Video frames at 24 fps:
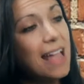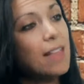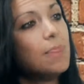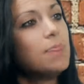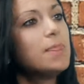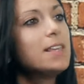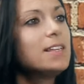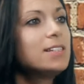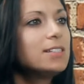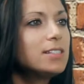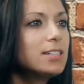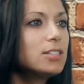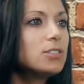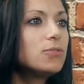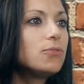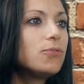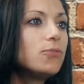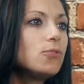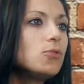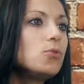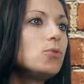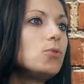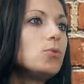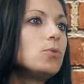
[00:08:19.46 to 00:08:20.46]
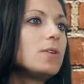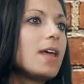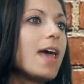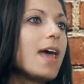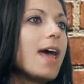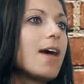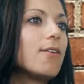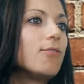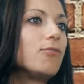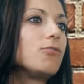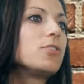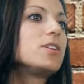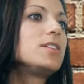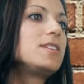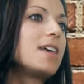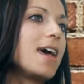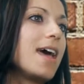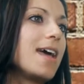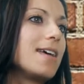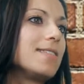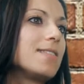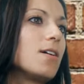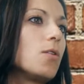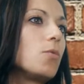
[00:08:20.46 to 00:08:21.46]
and this is food every
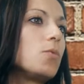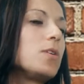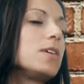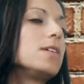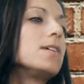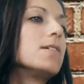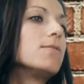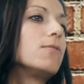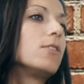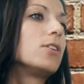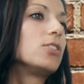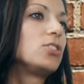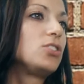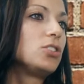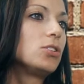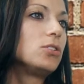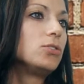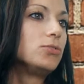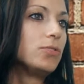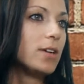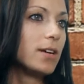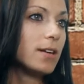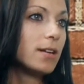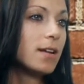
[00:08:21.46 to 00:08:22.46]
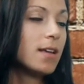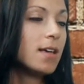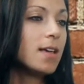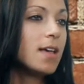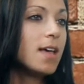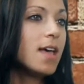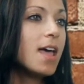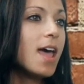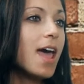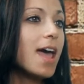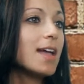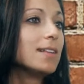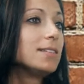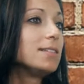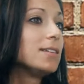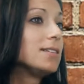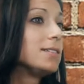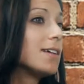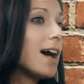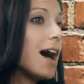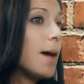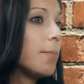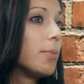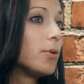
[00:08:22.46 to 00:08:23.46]
day that we give our children. And to
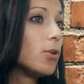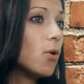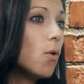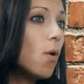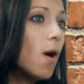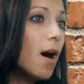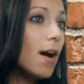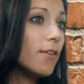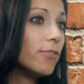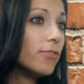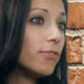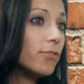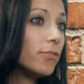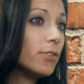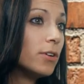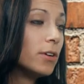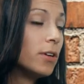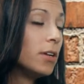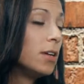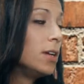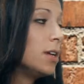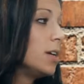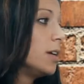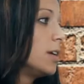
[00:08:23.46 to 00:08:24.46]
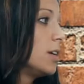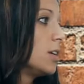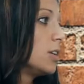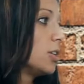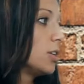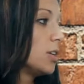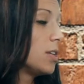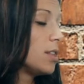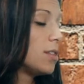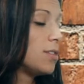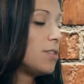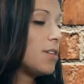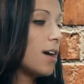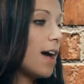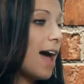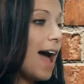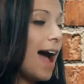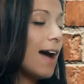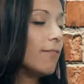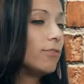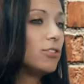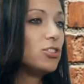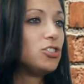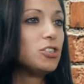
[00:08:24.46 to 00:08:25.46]
top it off, the
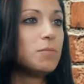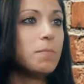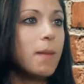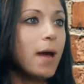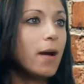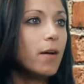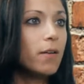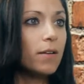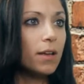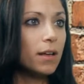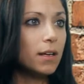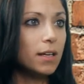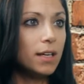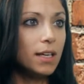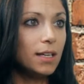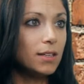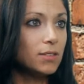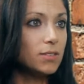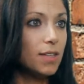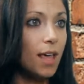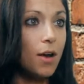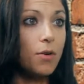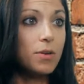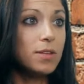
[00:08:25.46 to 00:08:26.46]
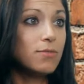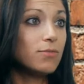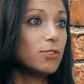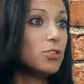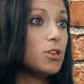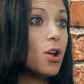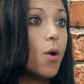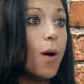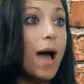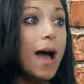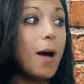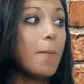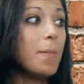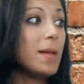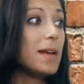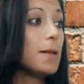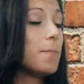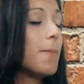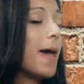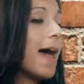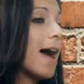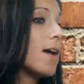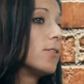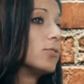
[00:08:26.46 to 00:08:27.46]
average American eats, I don't even know how many
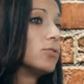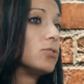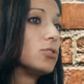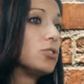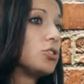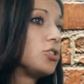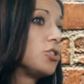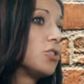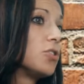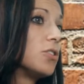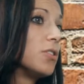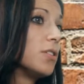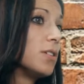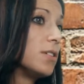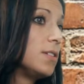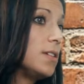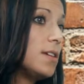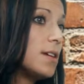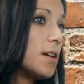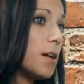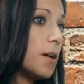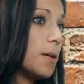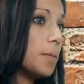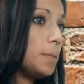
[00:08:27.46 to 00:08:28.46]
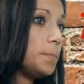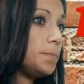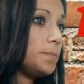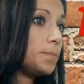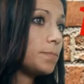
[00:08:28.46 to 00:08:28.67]
pounds of sugar a year.